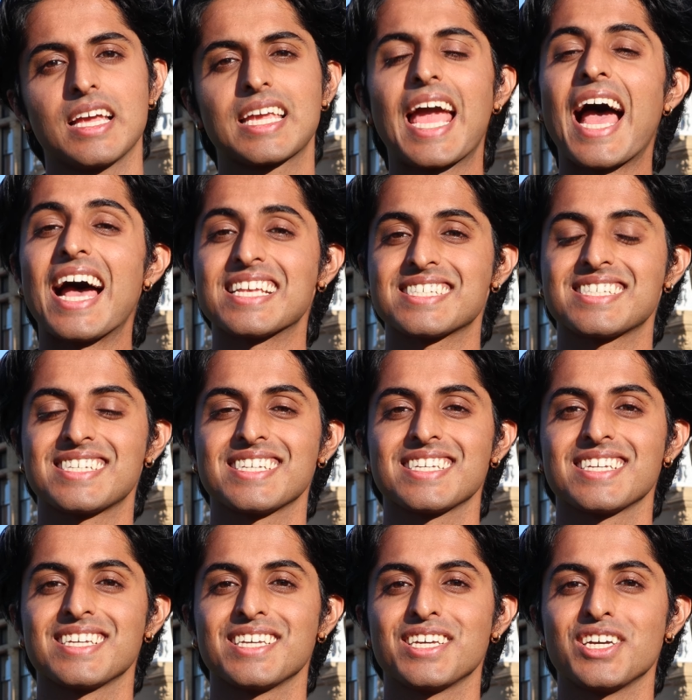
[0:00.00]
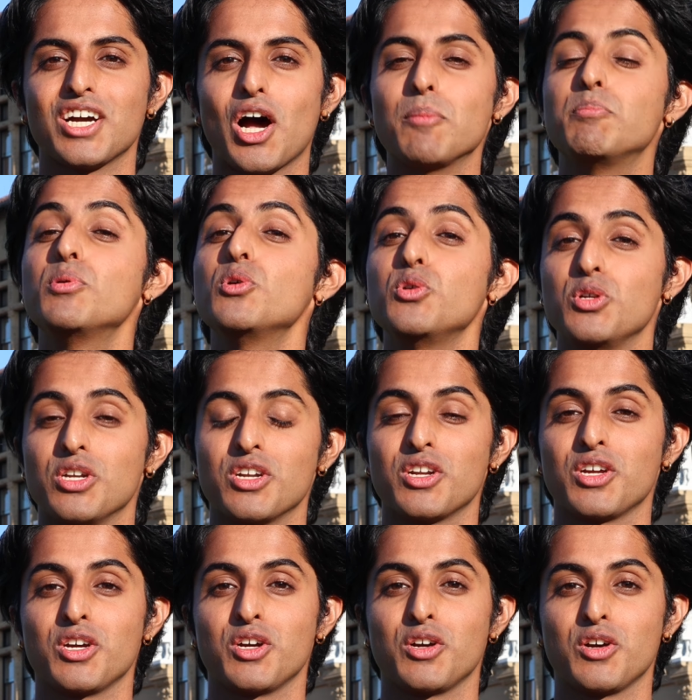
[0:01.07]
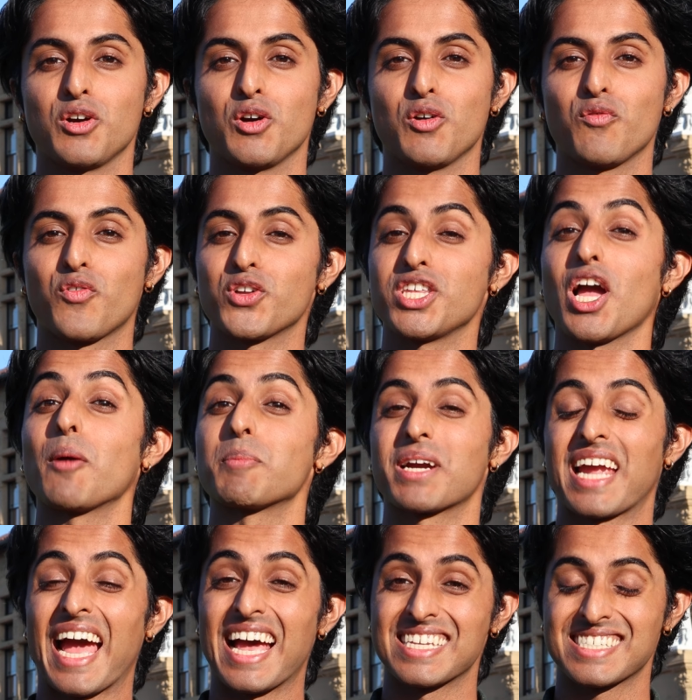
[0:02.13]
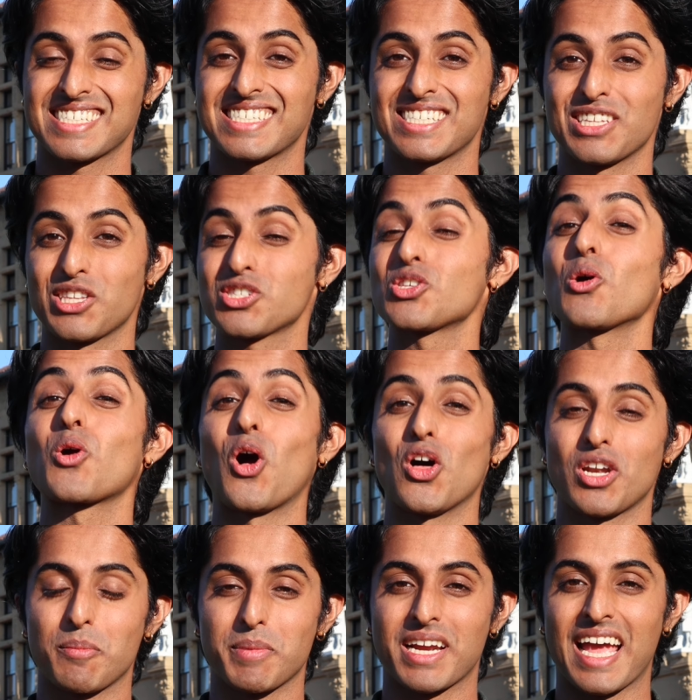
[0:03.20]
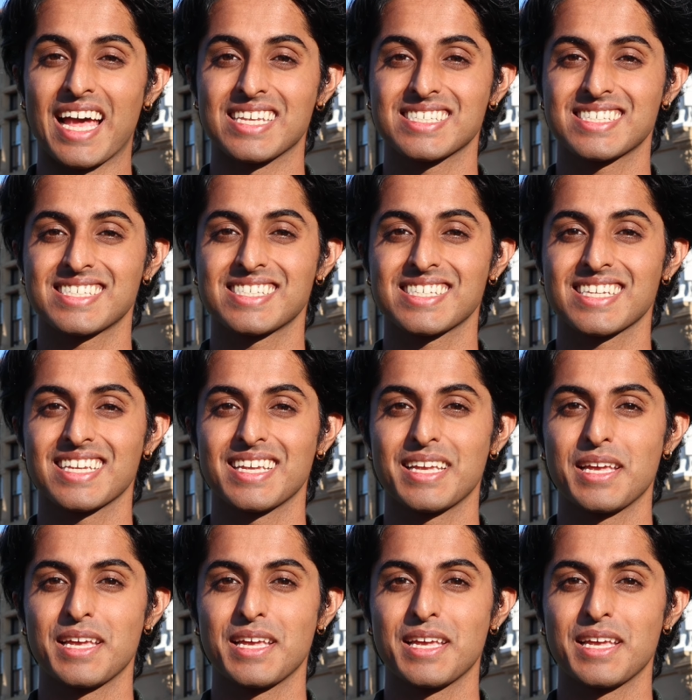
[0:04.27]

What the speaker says: Caste, a boon for the upper castes, the so-called upper castes,